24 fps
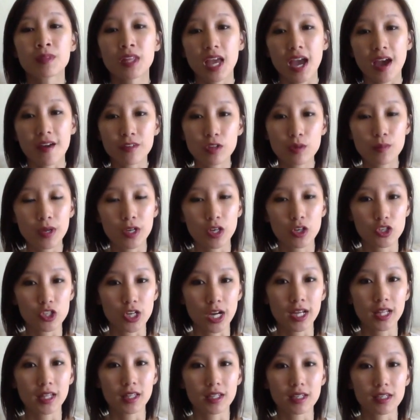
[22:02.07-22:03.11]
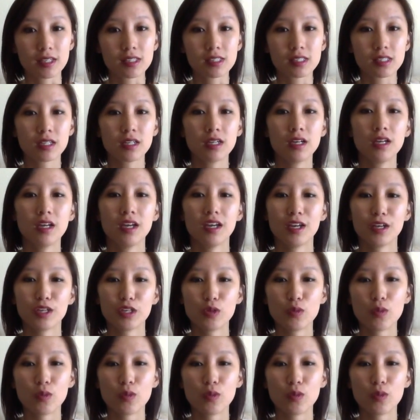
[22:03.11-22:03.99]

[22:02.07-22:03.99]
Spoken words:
After you make your giant list, you